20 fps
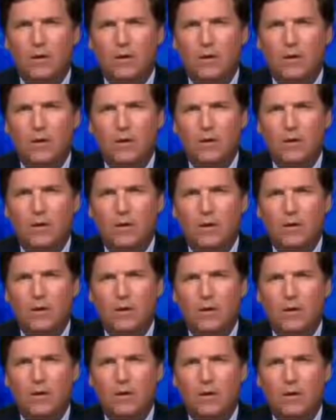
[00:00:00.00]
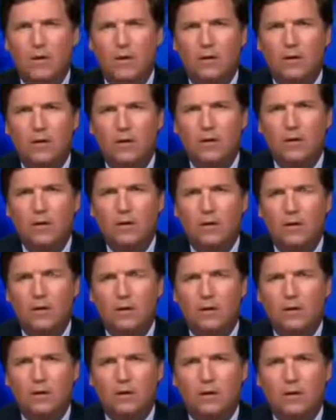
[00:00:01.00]

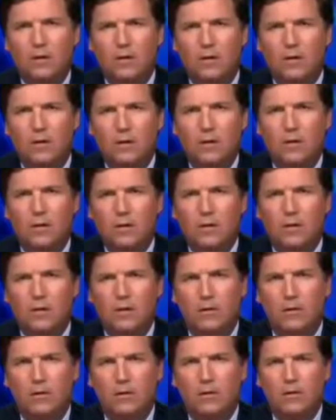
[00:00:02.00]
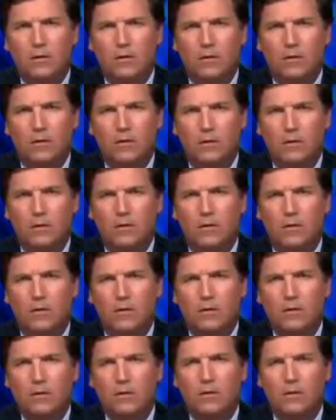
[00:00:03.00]

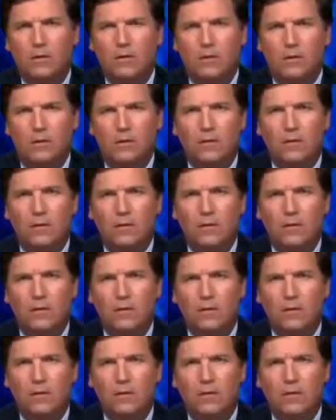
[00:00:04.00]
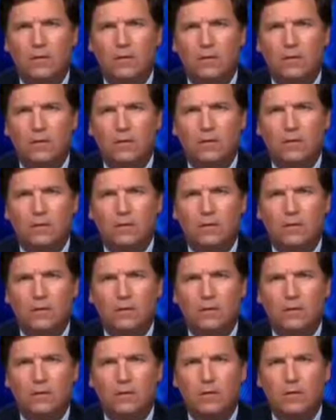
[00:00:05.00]

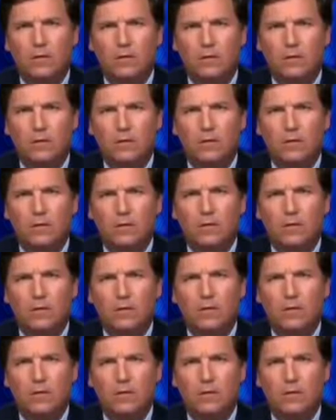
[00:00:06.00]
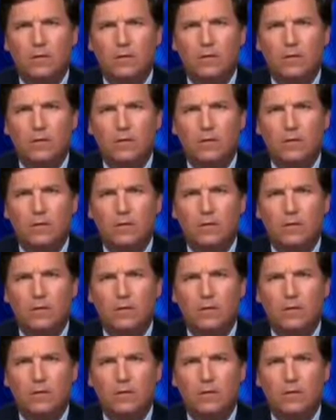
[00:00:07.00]
(silent)